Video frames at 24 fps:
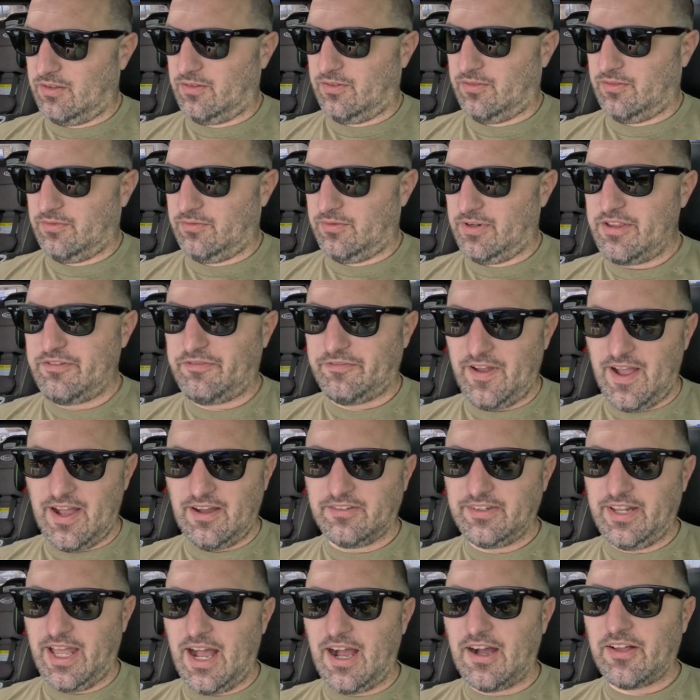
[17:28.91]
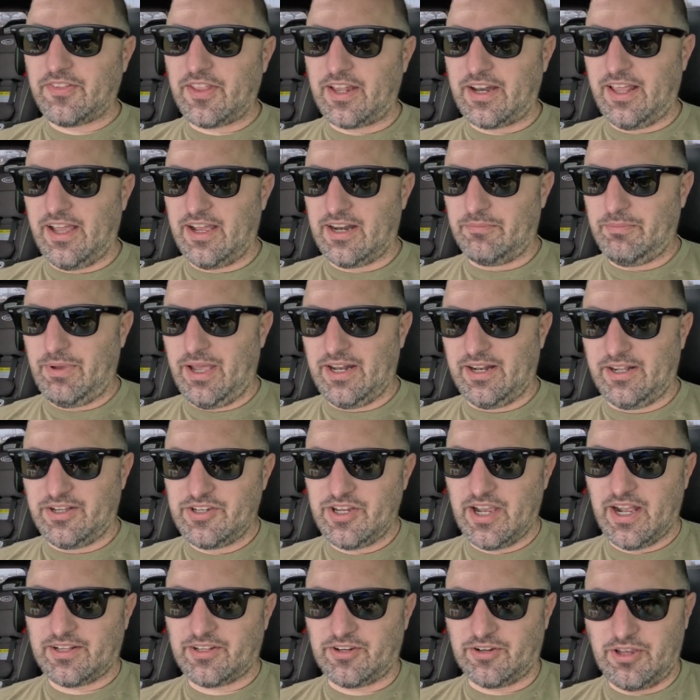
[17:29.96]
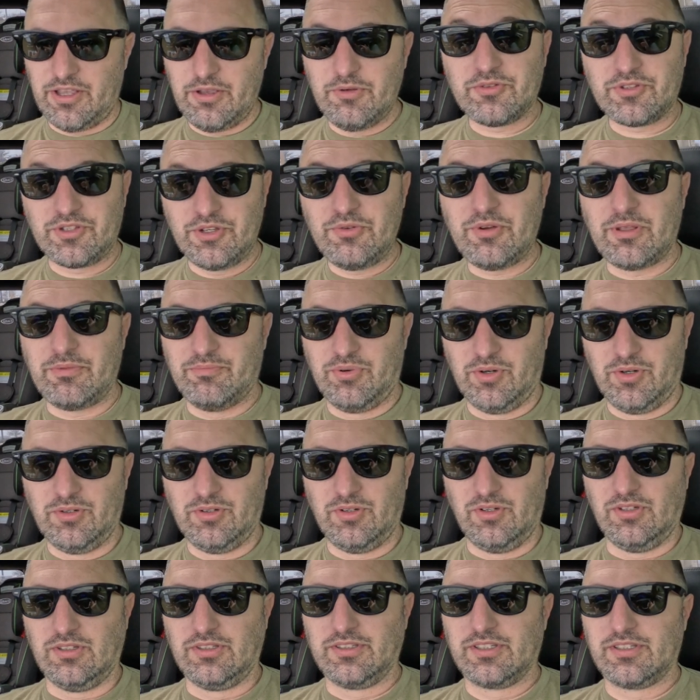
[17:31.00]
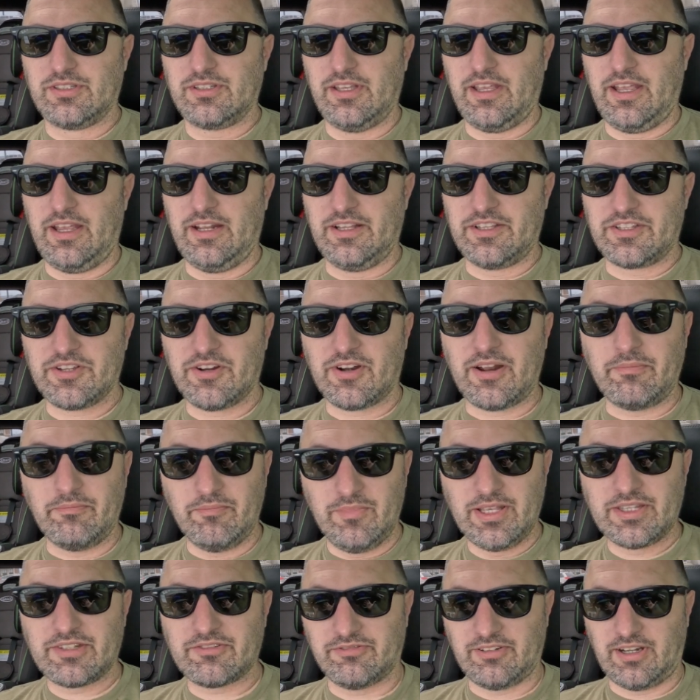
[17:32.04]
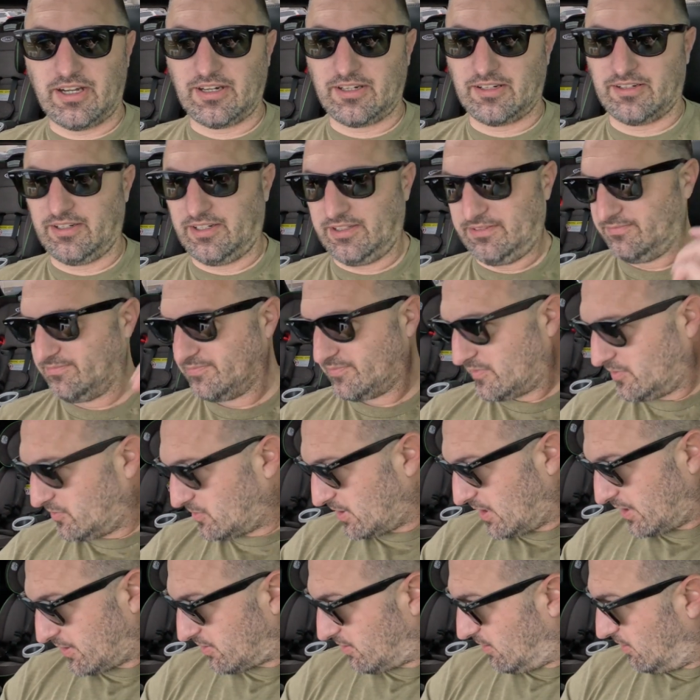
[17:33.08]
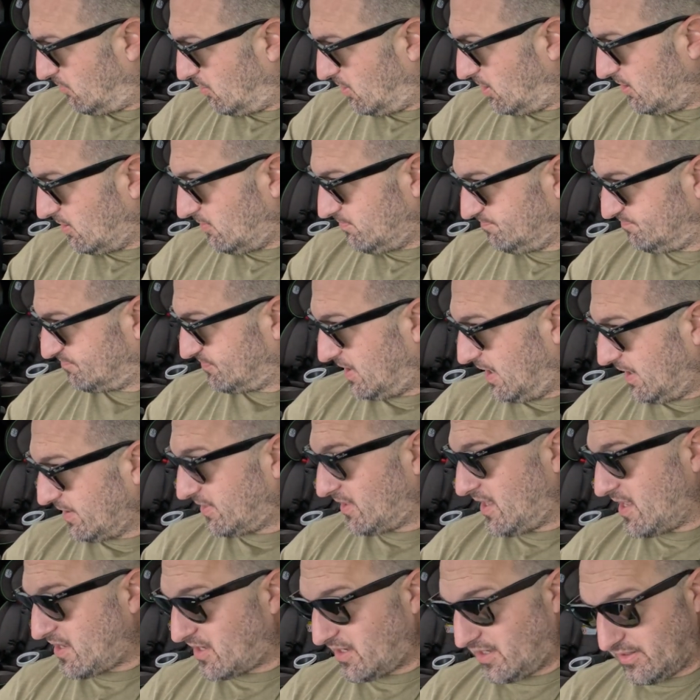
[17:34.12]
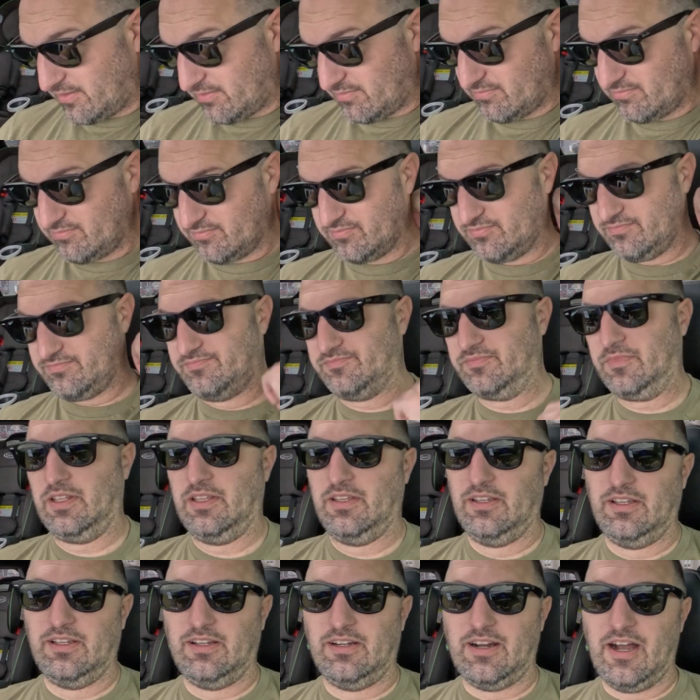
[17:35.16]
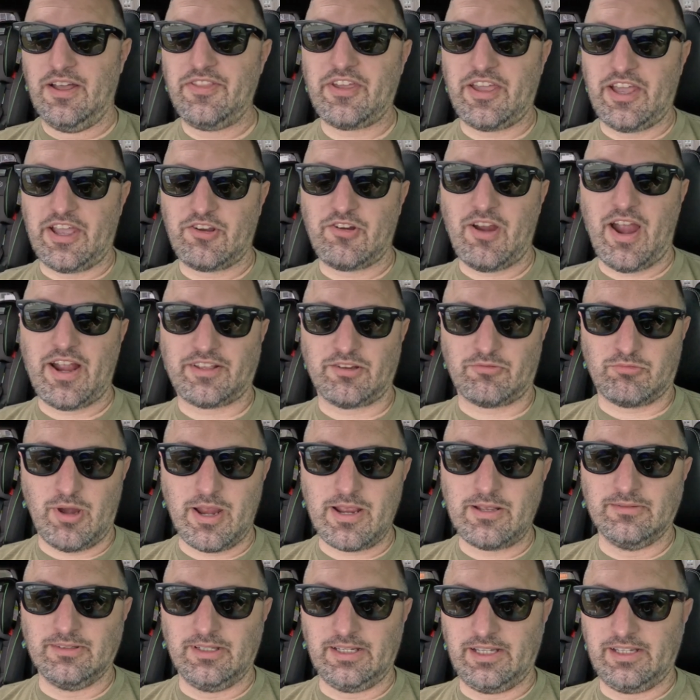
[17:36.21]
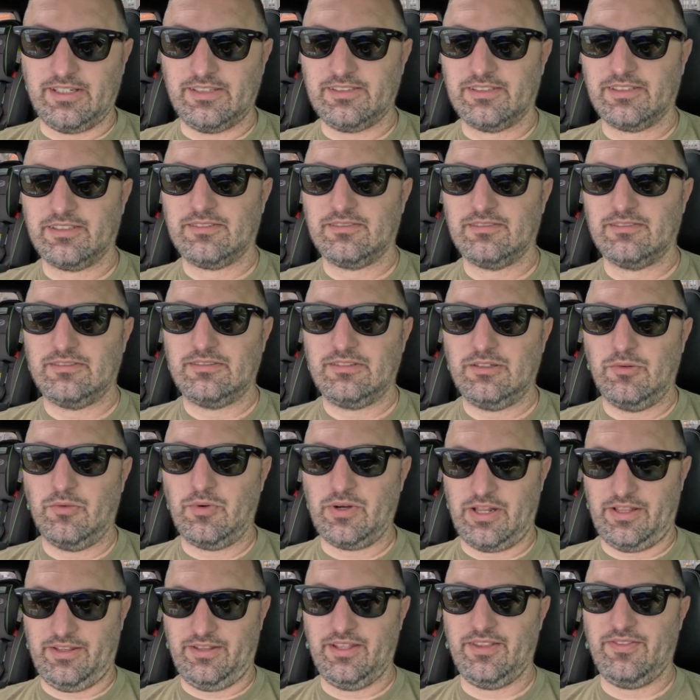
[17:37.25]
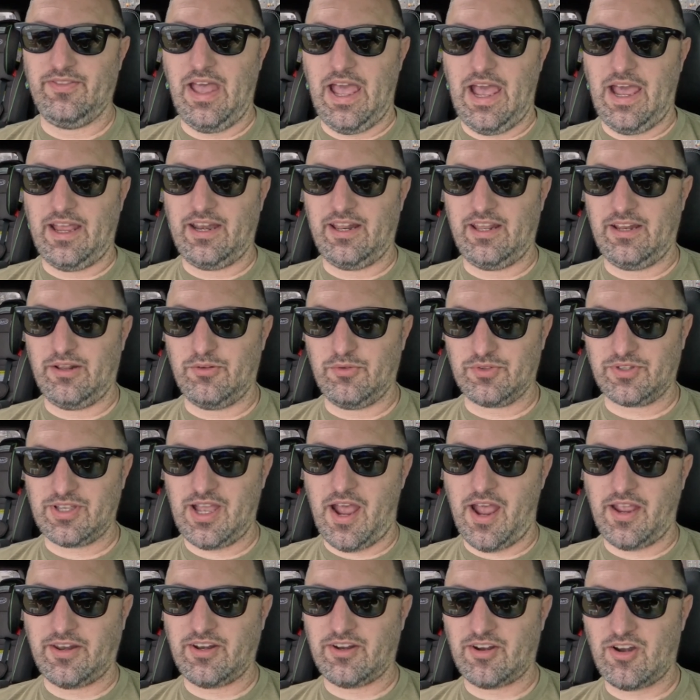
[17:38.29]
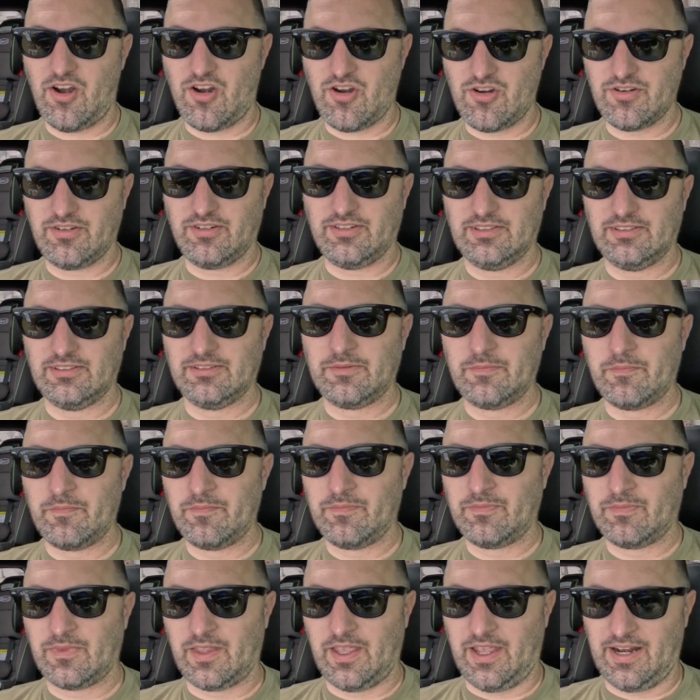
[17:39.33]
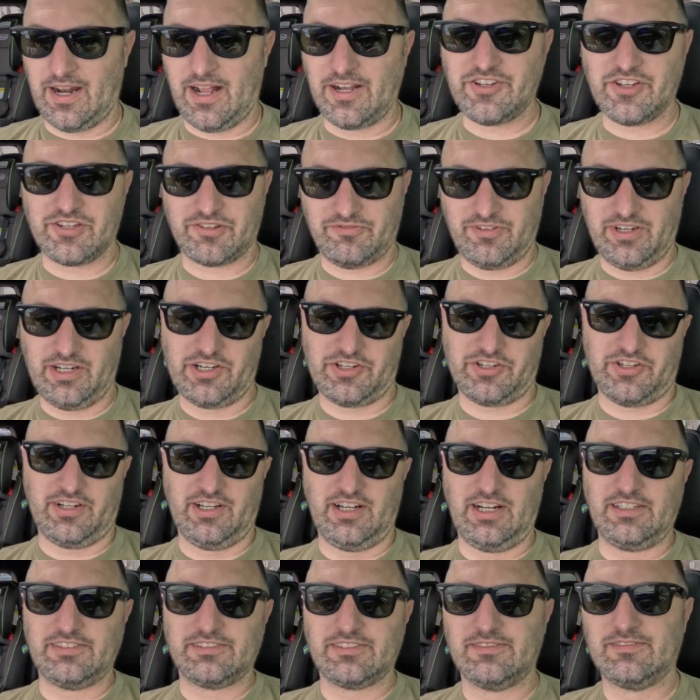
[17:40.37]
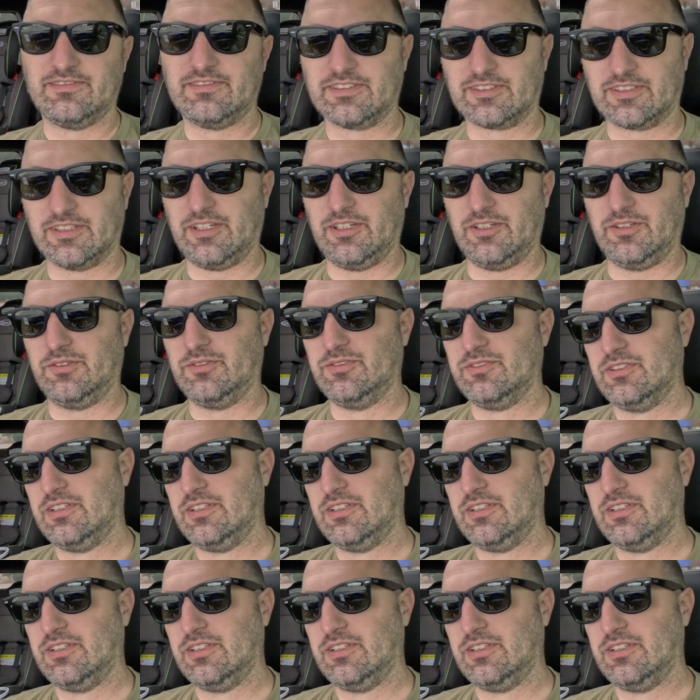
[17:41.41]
when he found out that it had a bad injector, he was doing pulls and it started misfiring. I think it cracked the ringland when it did that, and it was kind of hurt, and I just finished it off. So